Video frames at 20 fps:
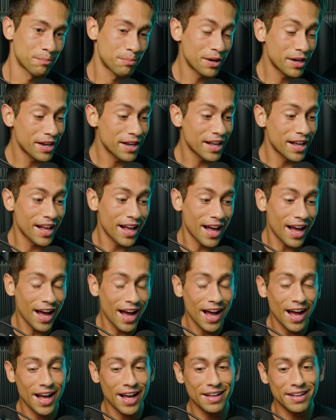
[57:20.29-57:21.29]
But
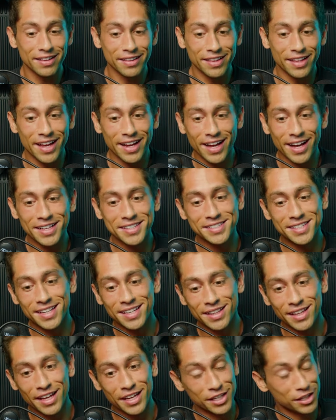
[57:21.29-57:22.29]
like
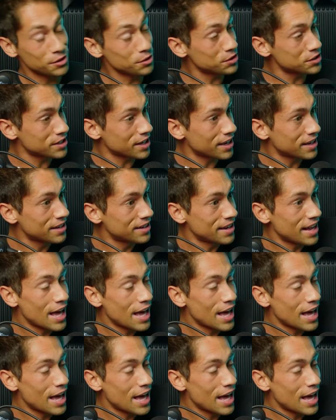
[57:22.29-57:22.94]
you said,